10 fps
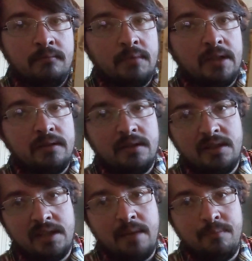But
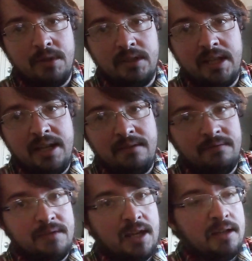just can't believe
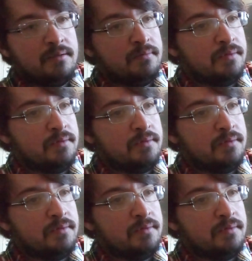that